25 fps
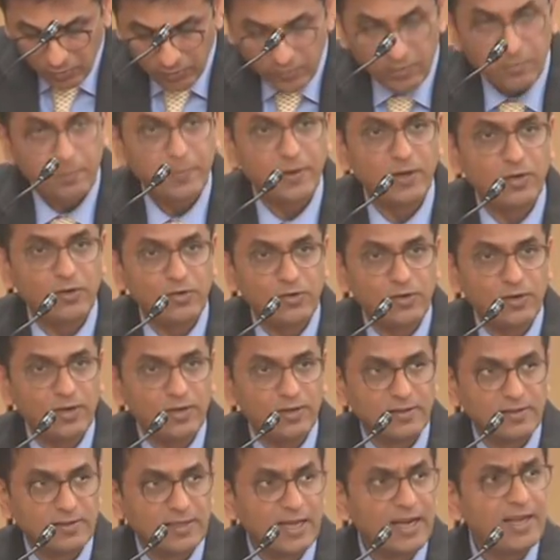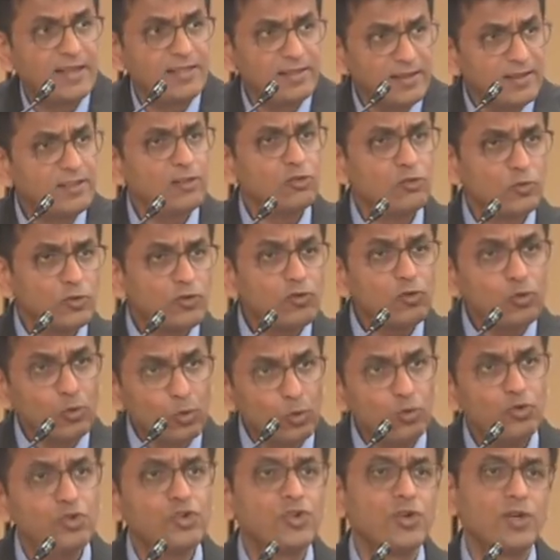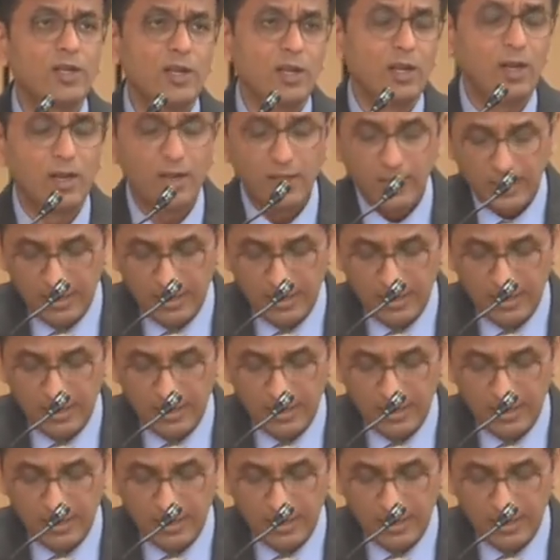of the petitioners, and I think this was crucial